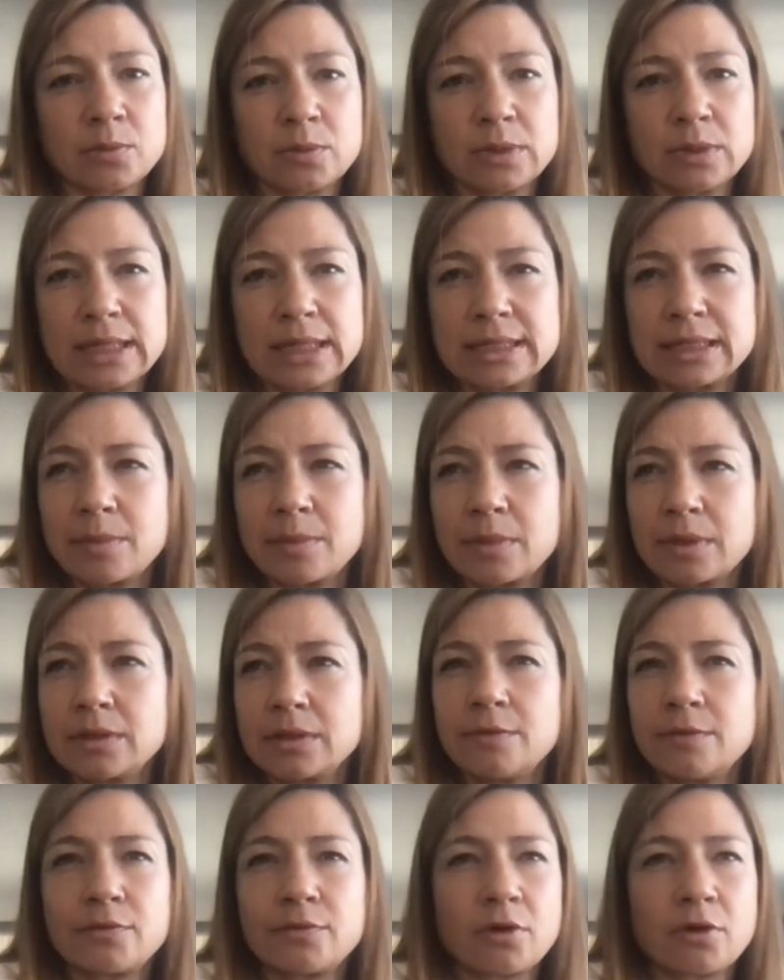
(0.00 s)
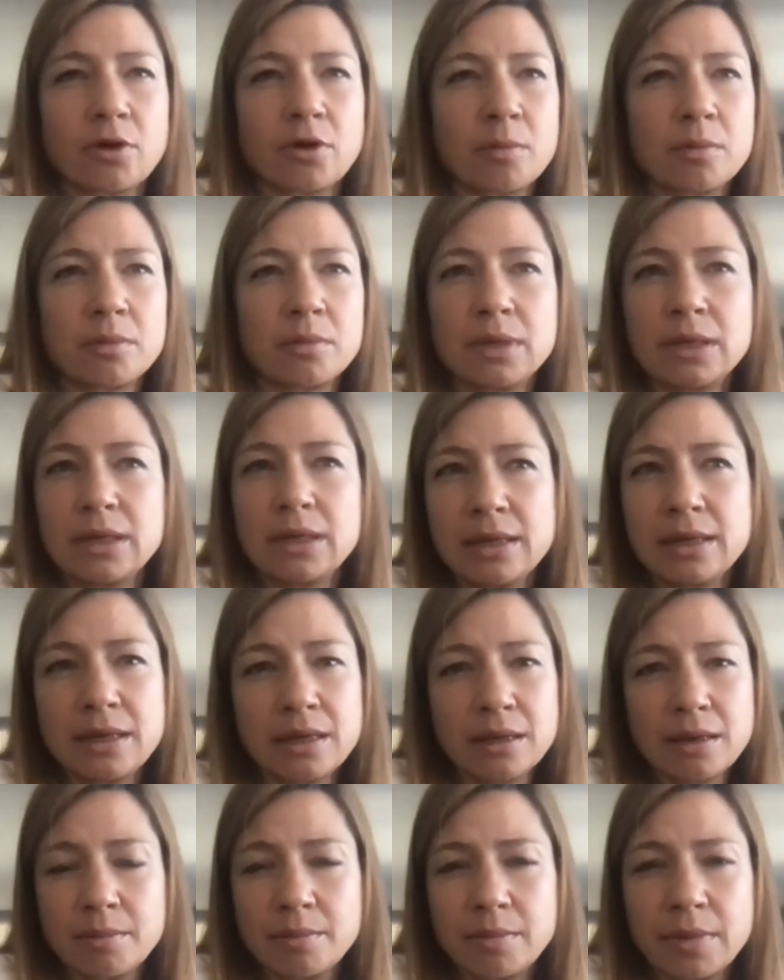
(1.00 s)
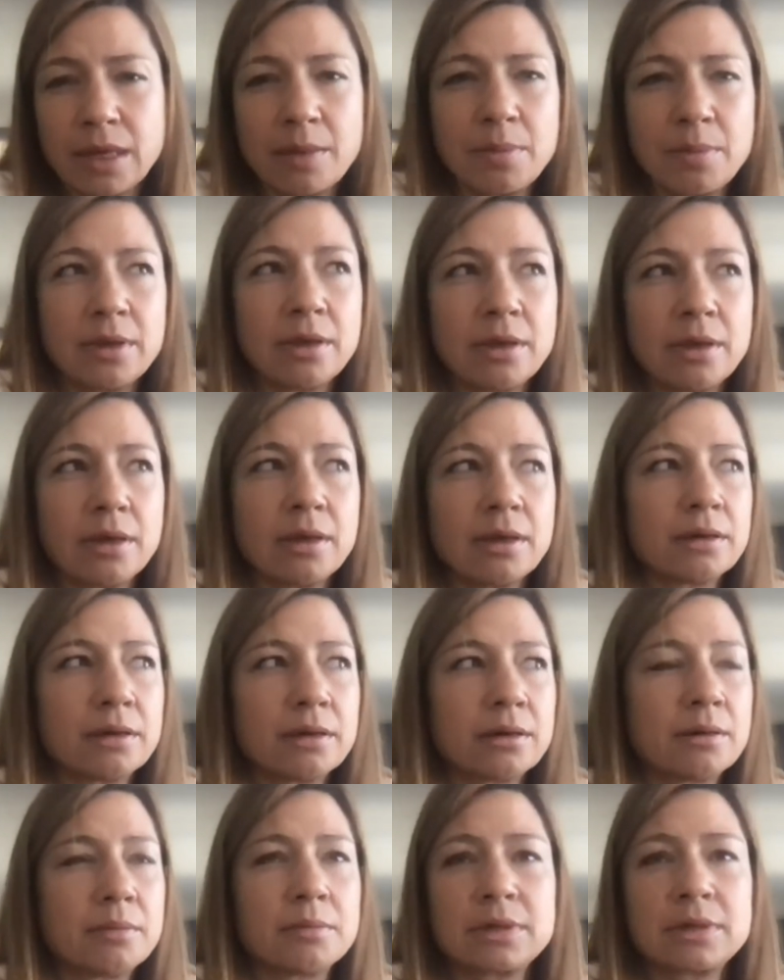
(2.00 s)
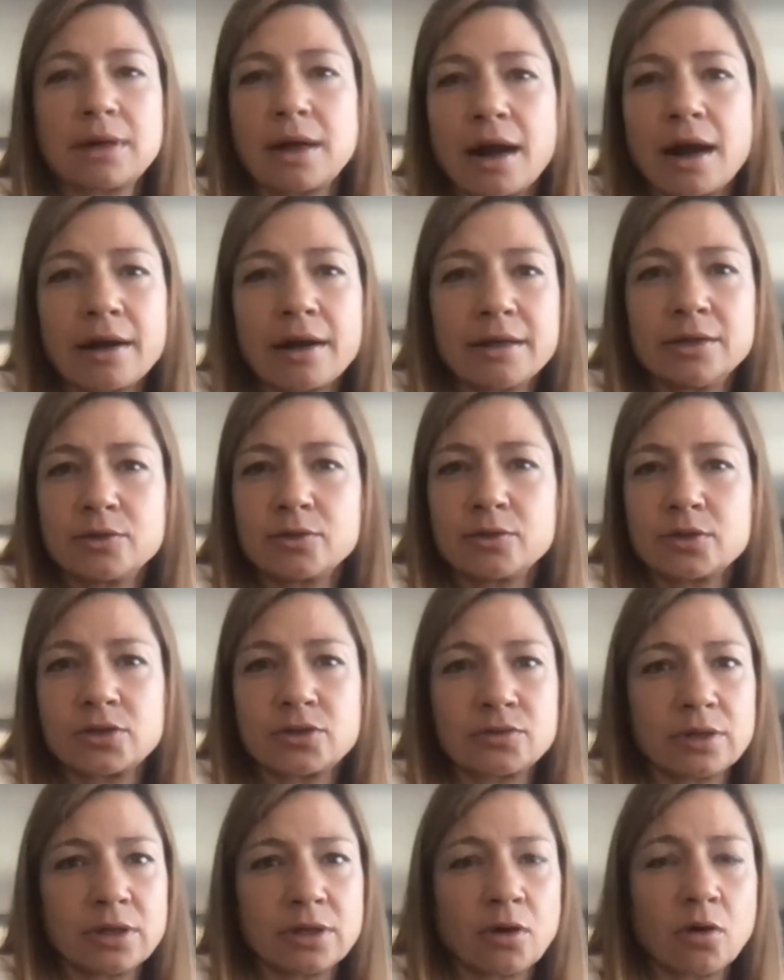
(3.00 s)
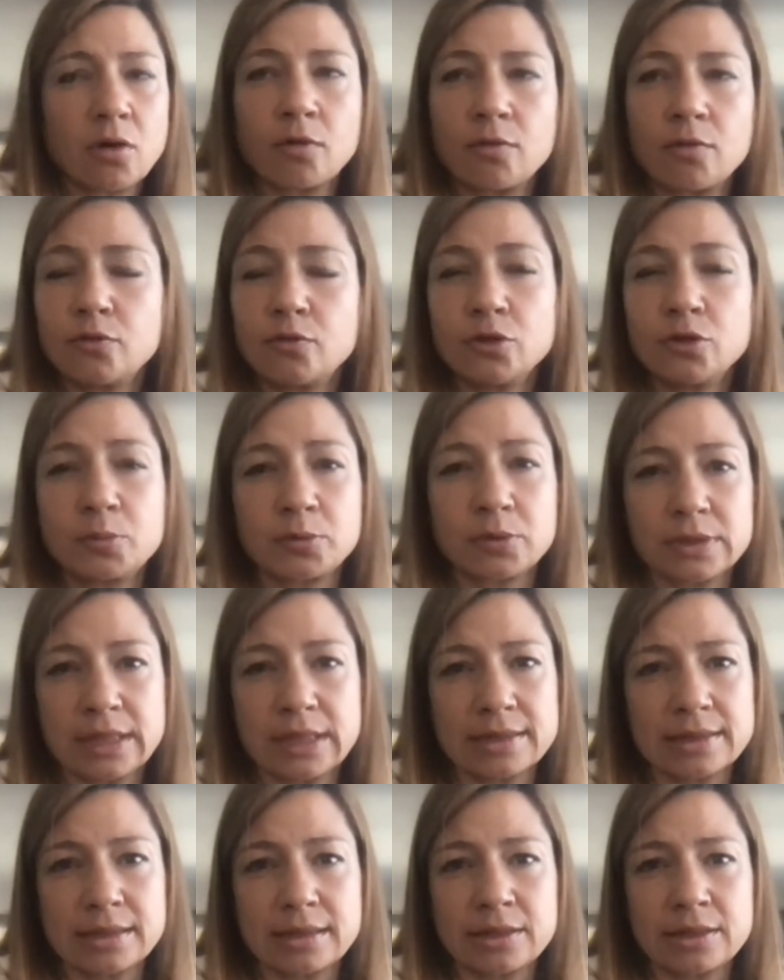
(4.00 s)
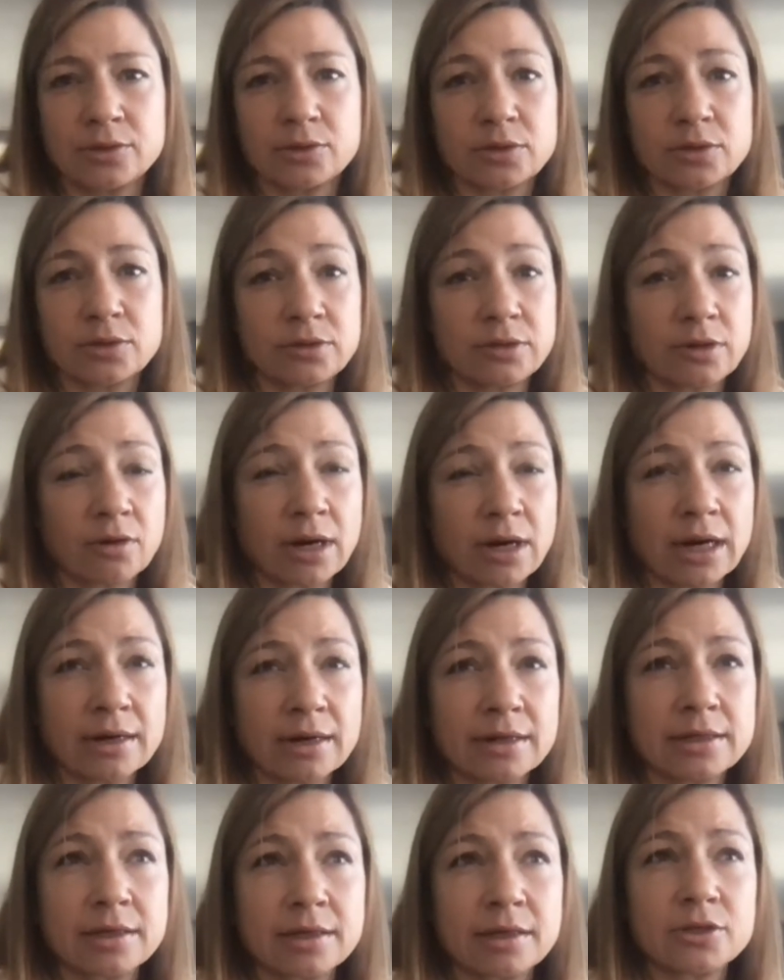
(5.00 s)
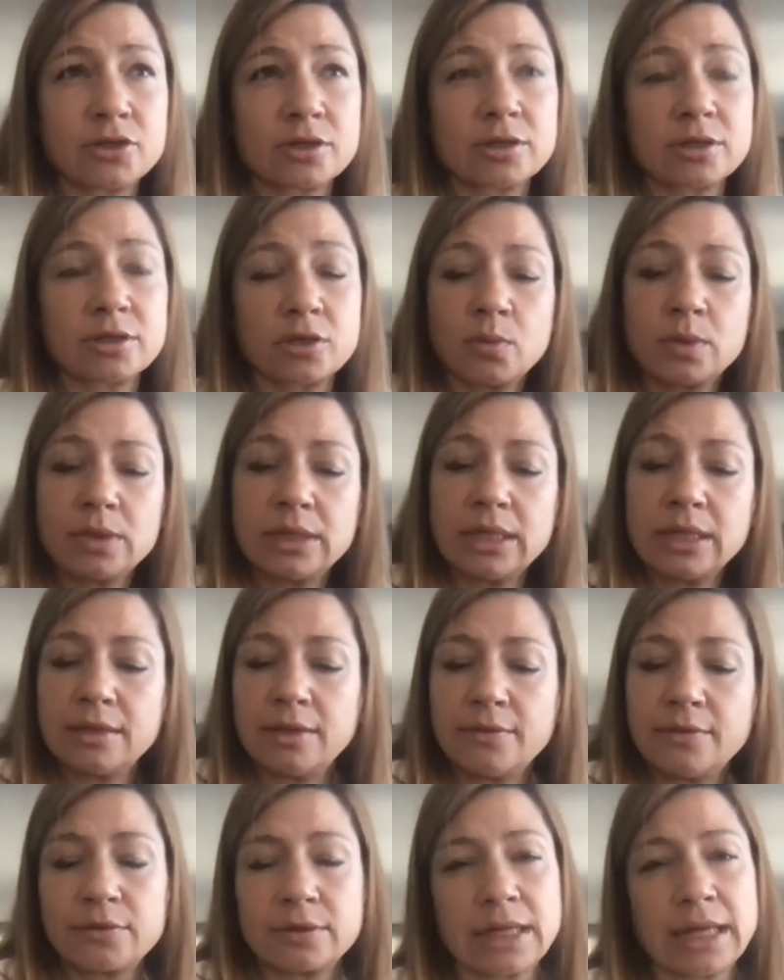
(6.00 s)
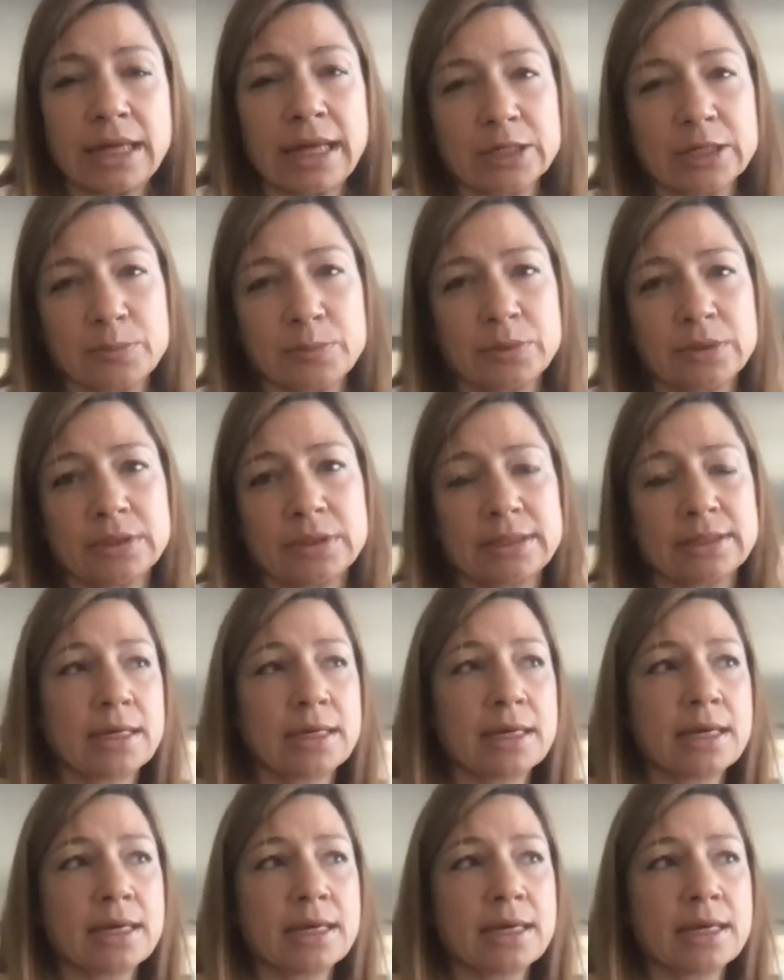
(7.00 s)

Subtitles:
We need somebody from maybe car industry or food processing industry or agriculture. So we need different experts